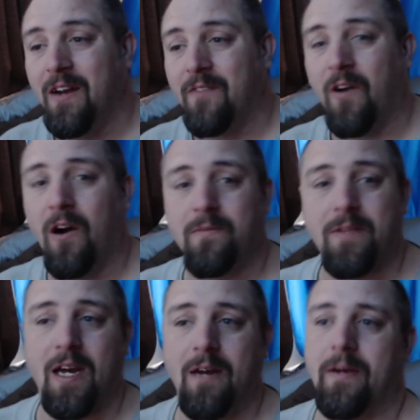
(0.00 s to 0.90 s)
farm
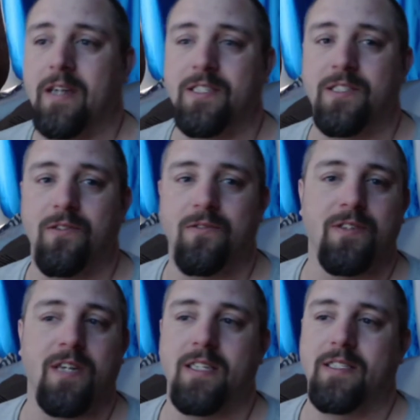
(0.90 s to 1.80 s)
that I'm actually showing you
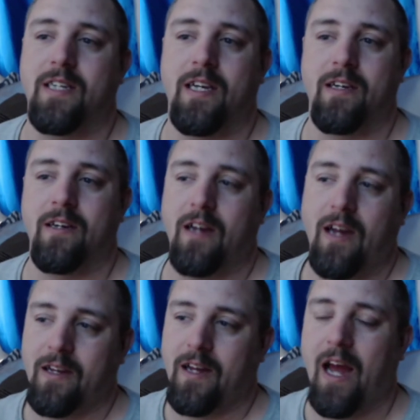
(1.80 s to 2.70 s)
guys today,
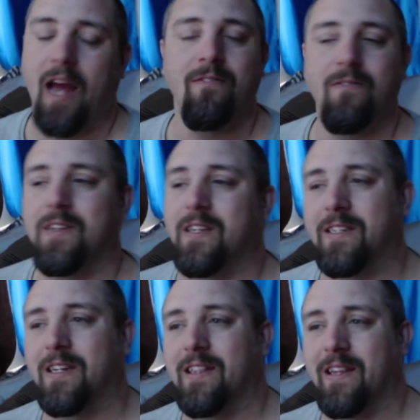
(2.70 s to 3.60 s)
I haven't really
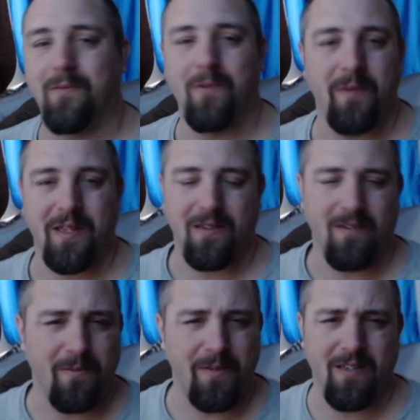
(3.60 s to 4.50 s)
done like one of my
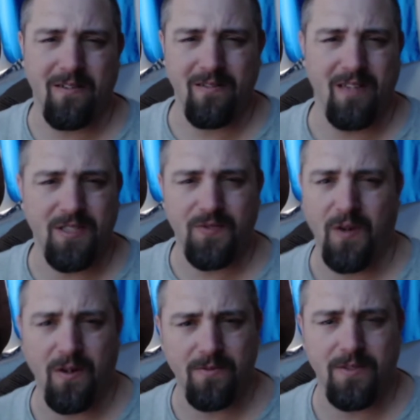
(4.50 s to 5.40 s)
30 minute or less
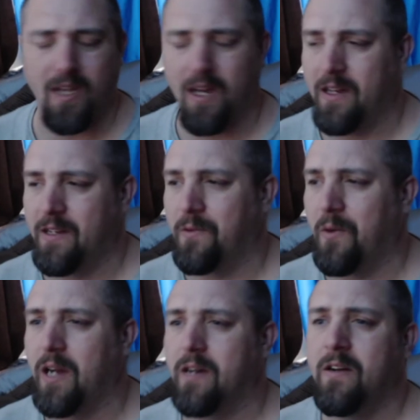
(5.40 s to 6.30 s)
farms uh, in a
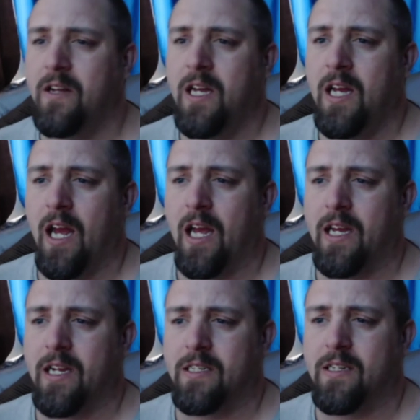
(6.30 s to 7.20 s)
while.
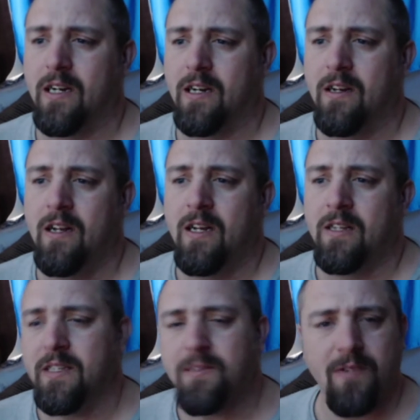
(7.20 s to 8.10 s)
And uh,
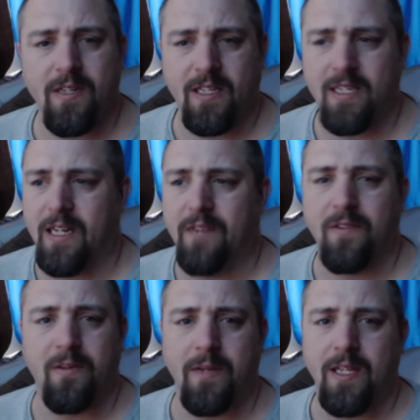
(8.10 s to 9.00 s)
this one can
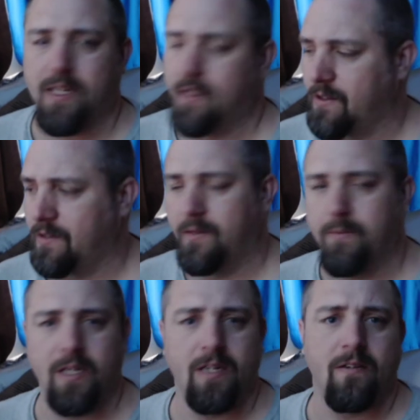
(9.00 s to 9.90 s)
definitely be like a 30
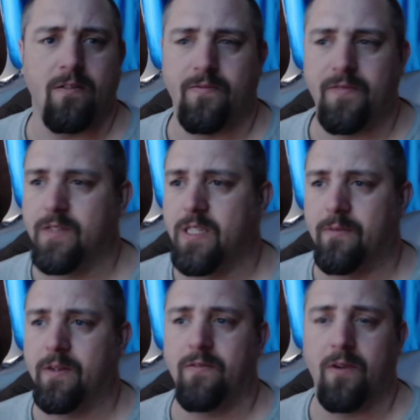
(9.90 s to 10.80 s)
minute or 15
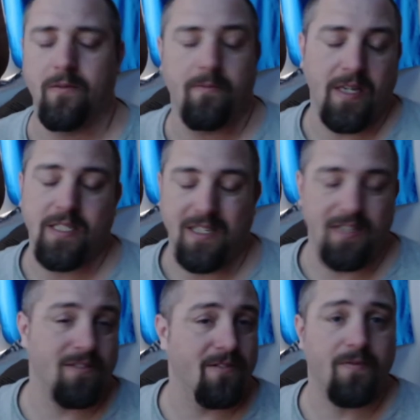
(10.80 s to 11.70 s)
minute farm. Basically, you
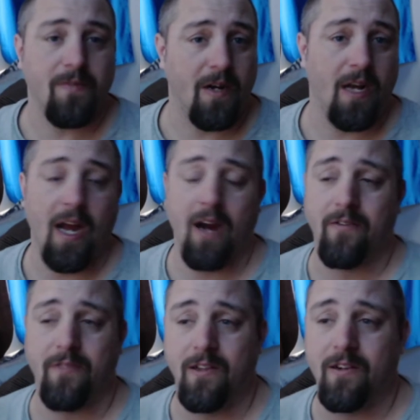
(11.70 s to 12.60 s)
can do it for
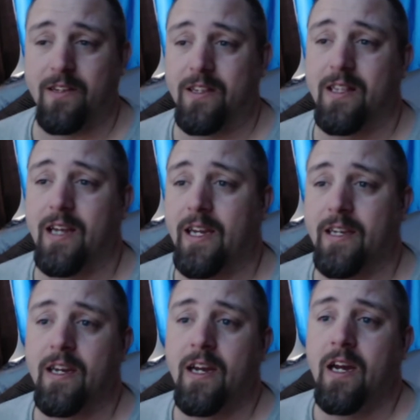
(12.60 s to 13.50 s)
however long you like
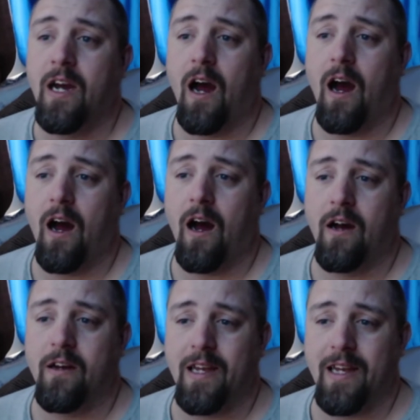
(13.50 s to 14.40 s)

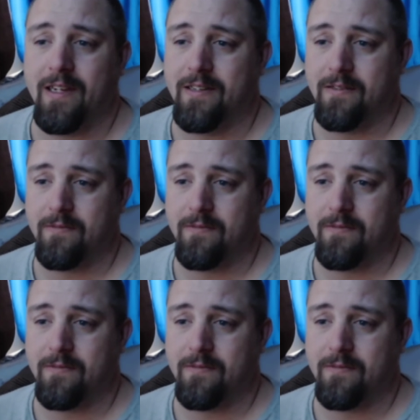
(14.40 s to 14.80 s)
uh, and